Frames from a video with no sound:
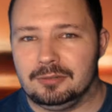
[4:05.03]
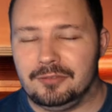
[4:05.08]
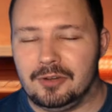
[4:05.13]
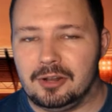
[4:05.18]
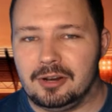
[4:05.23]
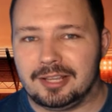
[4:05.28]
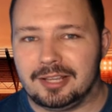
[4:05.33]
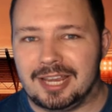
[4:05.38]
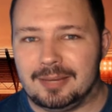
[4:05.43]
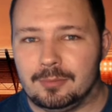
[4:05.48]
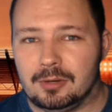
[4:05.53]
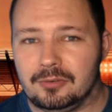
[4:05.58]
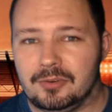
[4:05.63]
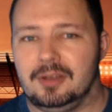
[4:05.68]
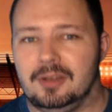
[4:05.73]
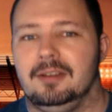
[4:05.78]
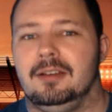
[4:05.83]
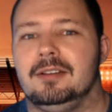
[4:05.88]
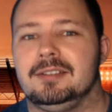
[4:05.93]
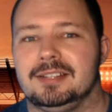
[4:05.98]
Werner came
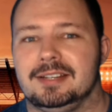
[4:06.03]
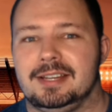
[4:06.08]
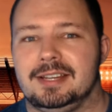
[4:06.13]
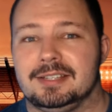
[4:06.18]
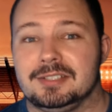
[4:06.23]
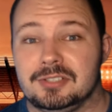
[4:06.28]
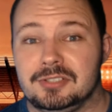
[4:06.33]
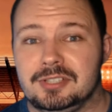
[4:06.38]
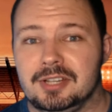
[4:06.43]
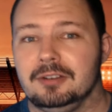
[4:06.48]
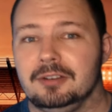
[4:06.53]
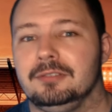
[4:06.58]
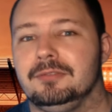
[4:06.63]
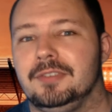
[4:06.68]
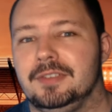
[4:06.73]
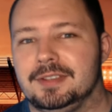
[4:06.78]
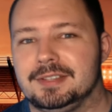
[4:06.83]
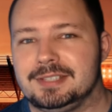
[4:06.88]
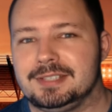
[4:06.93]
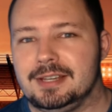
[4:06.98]
off hurt, and he is done
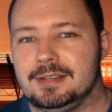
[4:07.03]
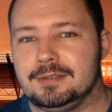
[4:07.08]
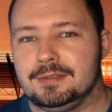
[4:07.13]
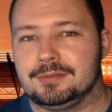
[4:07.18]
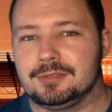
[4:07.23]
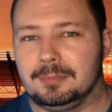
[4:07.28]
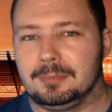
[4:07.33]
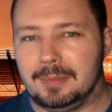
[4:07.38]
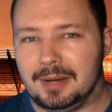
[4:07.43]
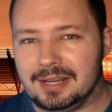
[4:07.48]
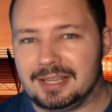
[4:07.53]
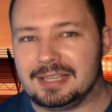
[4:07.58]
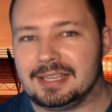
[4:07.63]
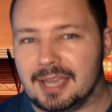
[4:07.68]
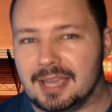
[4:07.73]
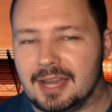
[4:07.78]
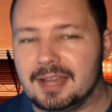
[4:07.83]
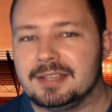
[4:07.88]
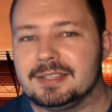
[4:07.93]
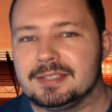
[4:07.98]
for the season, so my
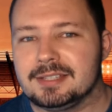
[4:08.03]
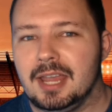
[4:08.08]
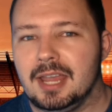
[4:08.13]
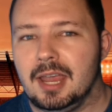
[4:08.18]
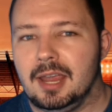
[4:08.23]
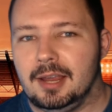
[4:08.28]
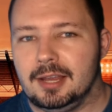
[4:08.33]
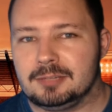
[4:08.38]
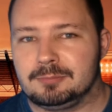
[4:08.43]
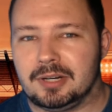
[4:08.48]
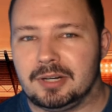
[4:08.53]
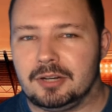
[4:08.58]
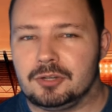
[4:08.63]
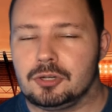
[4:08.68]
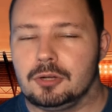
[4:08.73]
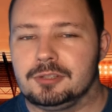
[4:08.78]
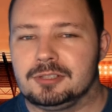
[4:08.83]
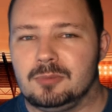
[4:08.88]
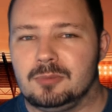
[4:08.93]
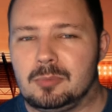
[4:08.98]
guess is Brennan
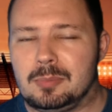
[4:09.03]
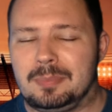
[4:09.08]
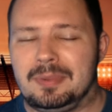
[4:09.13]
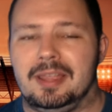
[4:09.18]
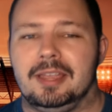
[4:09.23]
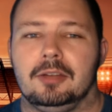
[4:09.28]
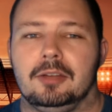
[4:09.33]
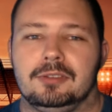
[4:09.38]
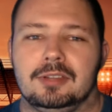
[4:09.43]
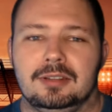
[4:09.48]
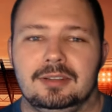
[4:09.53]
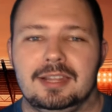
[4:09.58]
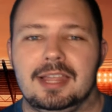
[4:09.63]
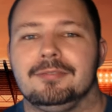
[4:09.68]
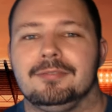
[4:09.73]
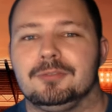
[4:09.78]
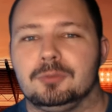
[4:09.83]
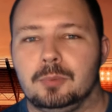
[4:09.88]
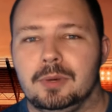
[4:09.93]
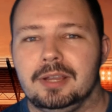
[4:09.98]
Johnson will be playing on the
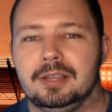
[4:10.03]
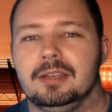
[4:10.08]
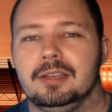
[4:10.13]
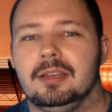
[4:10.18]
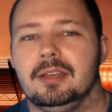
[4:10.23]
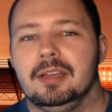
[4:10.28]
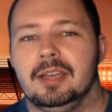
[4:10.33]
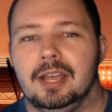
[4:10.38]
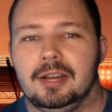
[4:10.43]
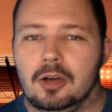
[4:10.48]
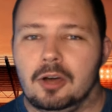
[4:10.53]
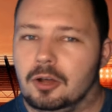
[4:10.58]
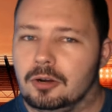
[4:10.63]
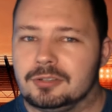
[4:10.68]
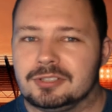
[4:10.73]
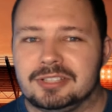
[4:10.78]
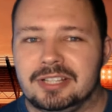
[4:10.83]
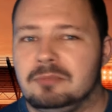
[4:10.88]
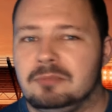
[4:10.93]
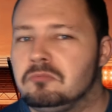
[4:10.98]
left wing, and
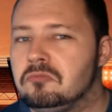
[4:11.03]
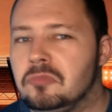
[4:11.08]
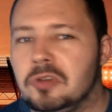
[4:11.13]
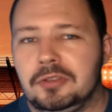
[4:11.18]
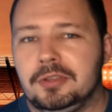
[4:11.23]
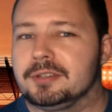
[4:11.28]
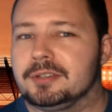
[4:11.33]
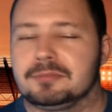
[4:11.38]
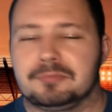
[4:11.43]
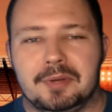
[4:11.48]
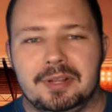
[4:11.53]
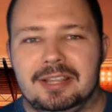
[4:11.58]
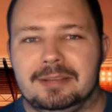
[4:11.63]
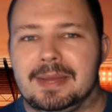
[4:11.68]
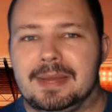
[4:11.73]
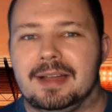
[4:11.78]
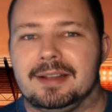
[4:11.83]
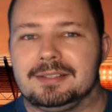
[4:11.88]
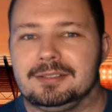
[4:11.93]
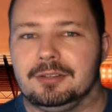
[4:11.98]
honestly, it doesn't really
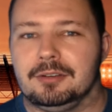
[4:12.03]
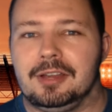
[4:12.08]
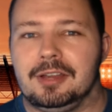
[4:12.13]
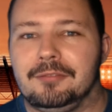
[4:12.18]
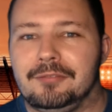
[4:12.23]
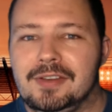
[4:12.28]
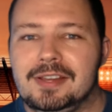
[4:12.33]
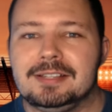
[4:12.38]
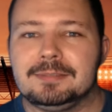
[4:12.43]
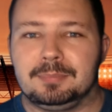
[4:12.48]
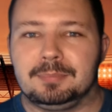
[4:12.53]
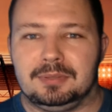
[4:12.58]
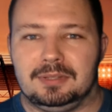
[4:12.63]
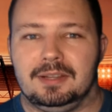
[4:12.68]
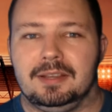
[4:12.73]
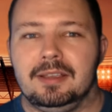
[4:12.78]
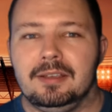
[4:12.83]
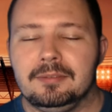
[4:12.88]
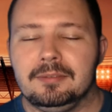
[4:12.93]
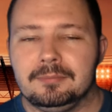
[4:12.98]
matter. If he's
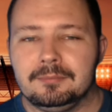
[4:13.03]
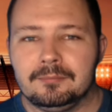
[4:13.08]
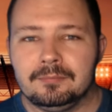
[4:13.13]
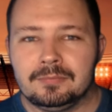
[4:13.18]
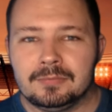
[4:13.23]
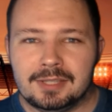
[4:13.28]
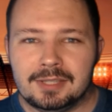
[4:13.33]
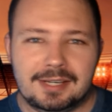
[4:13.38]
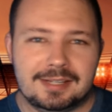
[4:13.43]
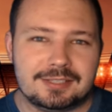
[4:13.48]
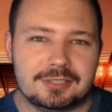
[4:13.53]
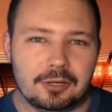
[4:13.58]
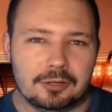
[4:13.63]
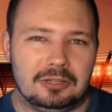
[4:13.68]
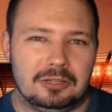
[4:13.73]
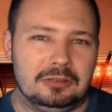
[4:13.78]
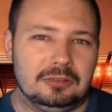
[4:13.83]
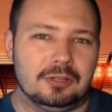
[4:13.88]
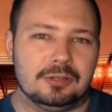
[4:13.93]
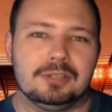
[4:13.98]
playing, he's got
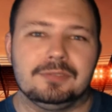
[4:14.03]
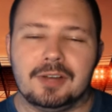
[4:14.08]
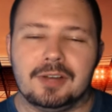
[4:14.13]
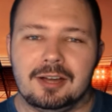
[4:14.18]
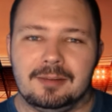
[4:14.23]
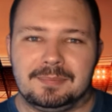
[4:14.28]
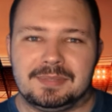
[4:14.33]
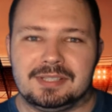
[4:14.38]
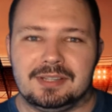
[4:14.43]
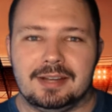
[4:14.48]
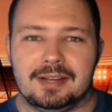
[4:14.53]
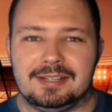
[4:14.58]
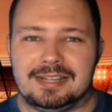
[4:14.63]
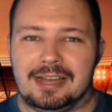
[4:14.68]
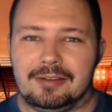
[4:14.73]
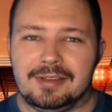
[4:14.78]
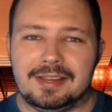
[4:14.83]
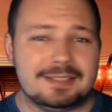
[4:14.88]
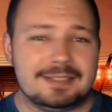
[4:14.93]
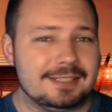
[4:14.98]
a lot of upside.
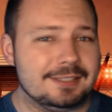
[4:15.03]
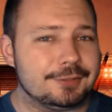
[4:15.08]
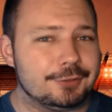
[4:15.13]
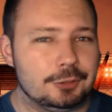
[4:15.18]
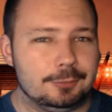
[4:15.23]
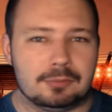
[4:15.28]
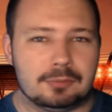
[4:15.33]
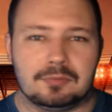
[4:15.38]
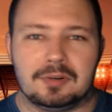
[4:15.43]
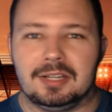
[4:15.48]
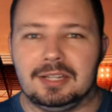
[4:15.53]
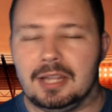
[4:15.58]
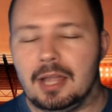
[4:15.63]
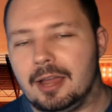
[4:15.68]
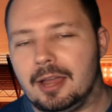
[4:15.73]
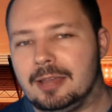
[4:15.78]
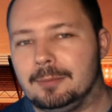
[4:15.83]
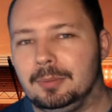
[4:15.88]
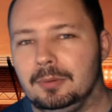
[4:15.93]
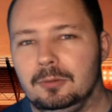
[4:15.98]
Now, is he super
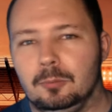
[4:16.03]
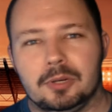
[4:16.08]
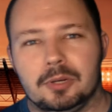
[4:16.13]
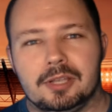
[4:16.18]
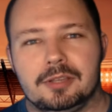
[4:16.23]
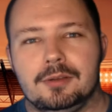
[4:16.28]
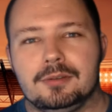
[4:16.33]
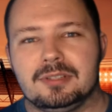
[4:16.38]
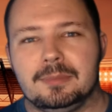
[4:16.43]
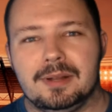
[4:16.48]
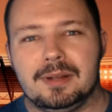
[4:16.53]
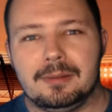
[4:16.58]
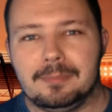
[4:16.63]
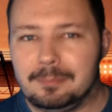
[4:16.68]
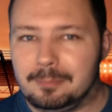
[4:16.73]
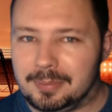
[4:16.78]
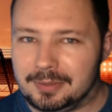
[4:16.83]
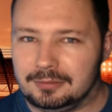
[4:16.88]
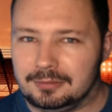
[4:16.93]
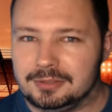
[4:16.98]
reliable? Would I use him in a
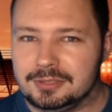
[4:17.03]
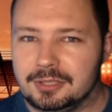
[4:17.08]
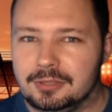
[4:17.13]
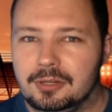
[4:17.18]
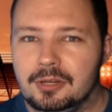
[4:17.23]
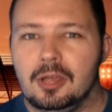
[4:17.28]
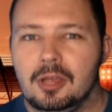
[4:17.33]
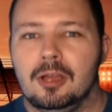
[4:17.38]
builder?